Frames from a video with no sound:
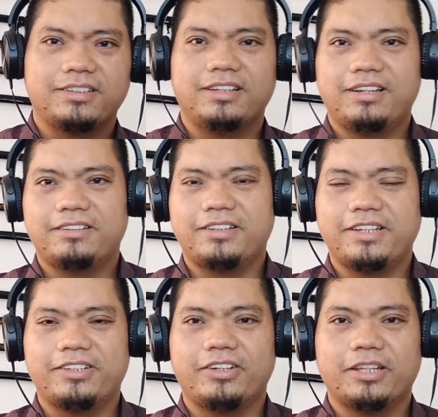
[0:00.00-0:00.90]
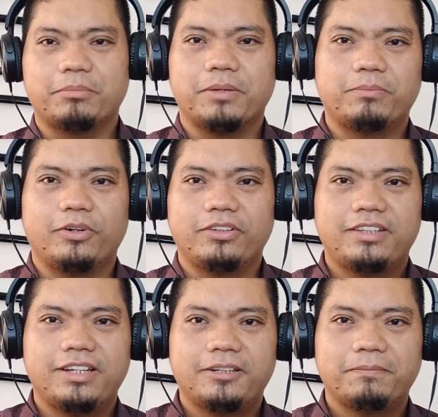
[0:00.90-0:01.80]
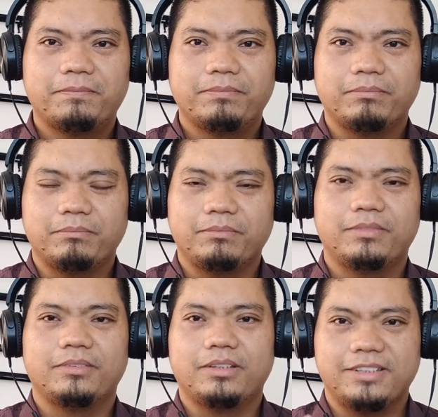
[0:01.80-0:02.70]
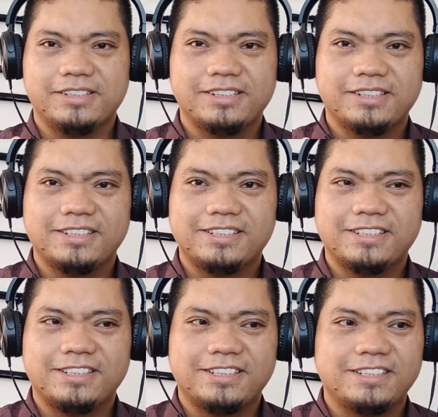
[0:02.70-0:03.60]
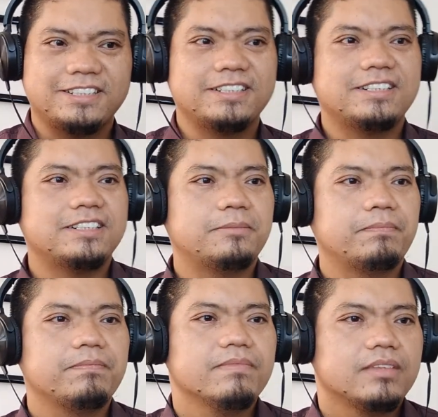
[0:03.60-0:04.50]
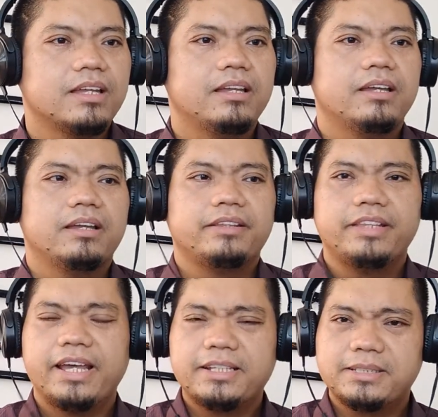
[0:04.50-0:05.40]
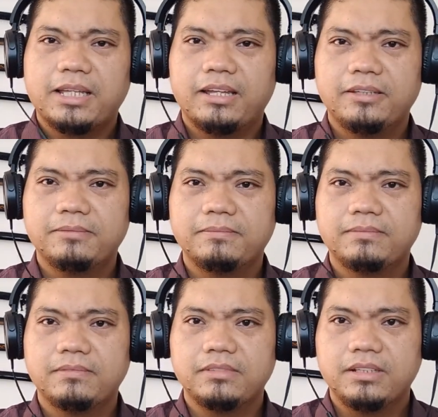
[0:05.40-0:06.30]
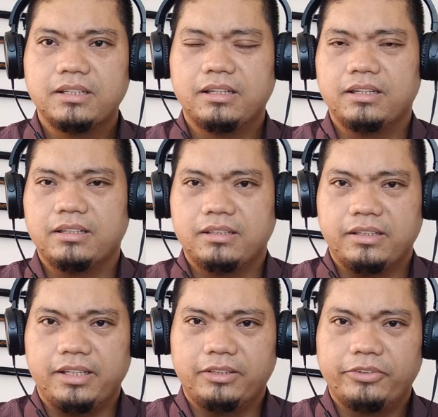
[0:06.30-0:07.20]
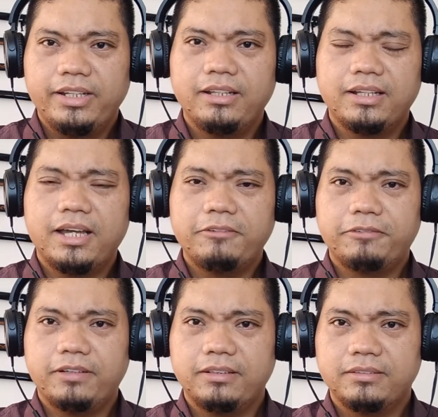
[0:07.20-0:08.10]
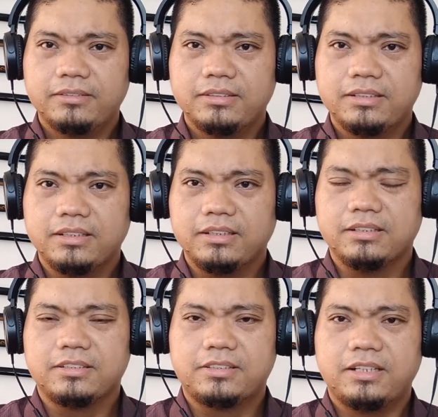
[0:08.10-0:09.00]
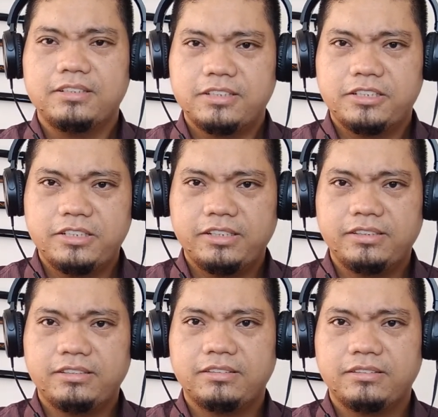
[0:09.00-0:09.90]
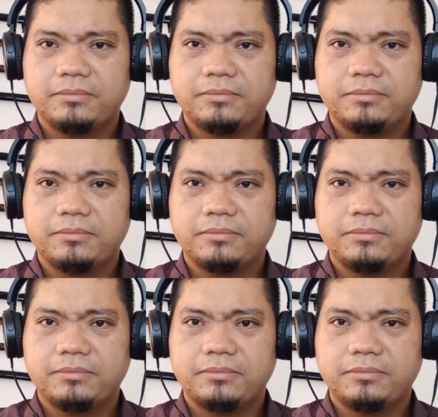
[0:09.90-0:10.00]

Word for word: I think you get my point there. Yeah. Next, in real life, Zanshin